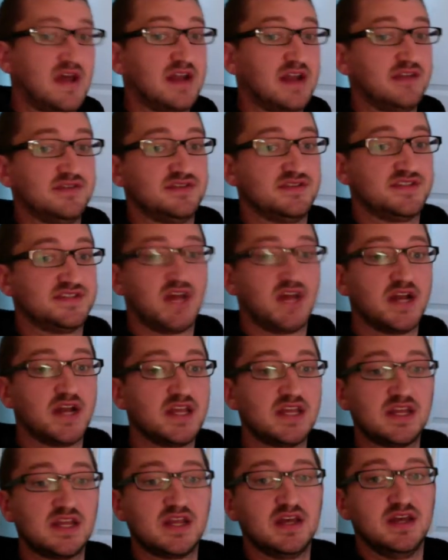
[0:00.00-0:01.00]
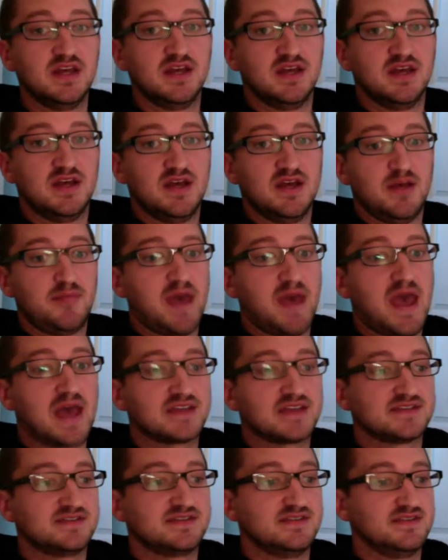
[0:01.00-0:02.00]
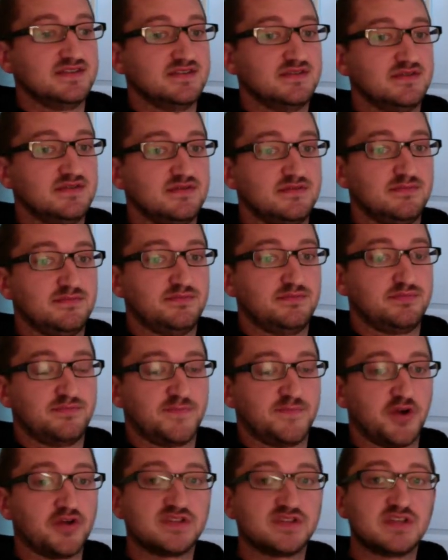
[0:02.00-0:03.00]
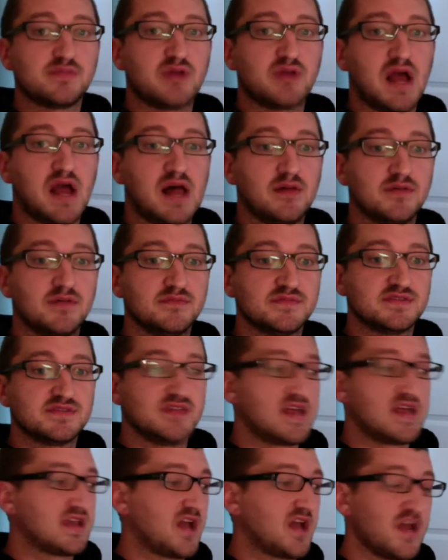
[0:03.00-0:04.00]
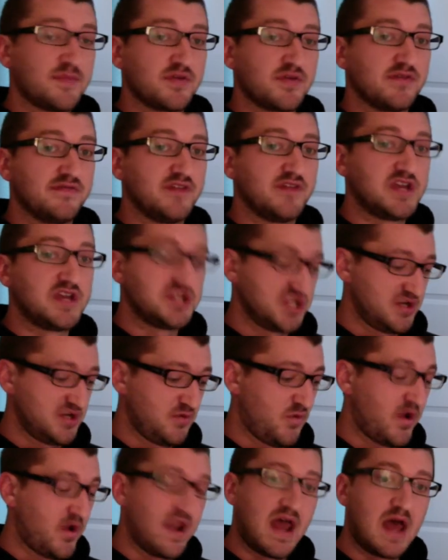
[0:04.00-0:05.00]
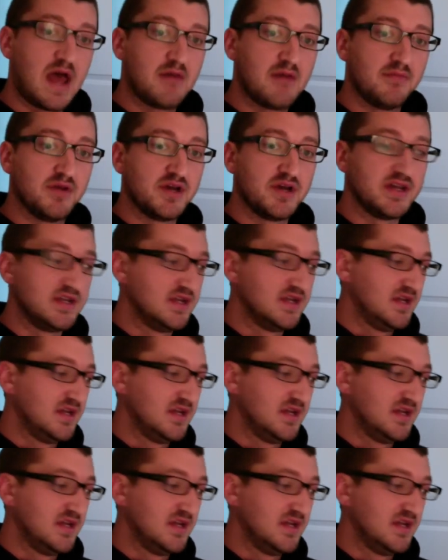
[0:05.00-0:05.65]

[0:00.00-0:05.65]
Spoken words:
studied past currency problems like hyperinflation and whatnot, but